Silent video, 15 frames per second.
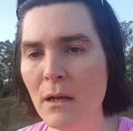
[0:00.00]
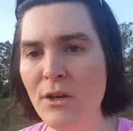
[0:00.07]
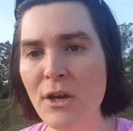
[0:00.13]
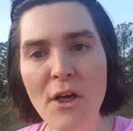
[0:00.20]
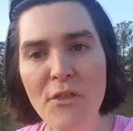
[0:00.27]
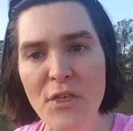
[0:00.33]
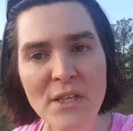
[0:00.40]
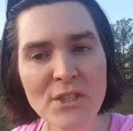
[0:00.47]

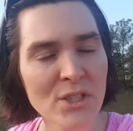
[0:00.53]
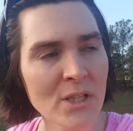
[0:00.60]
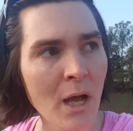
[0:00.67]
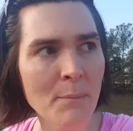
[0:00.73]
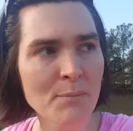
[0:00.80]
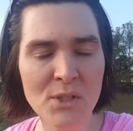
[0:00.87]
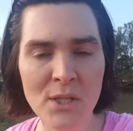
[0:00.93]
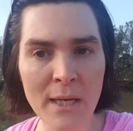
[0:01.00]
Nothing
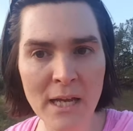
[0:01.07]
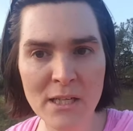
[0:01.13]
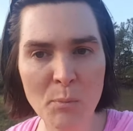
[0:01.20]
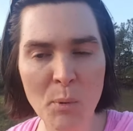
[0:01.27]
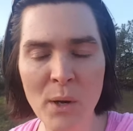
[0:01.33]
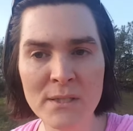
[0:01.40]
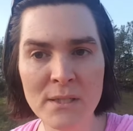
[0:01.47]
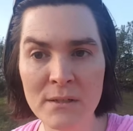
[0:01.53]
stops the next
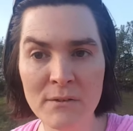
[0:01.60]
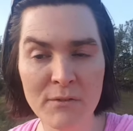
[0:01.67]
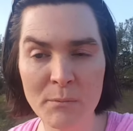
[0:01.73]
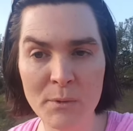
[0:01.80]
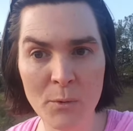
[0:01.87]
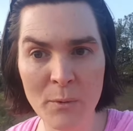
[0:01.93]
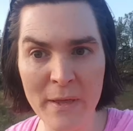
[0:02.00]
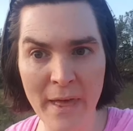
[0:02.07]
president
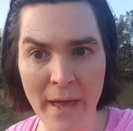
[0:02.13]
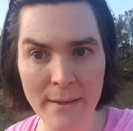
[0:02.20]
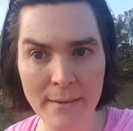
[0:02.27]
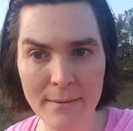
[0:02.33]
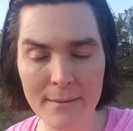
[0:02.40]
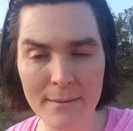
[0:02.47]
from doing that.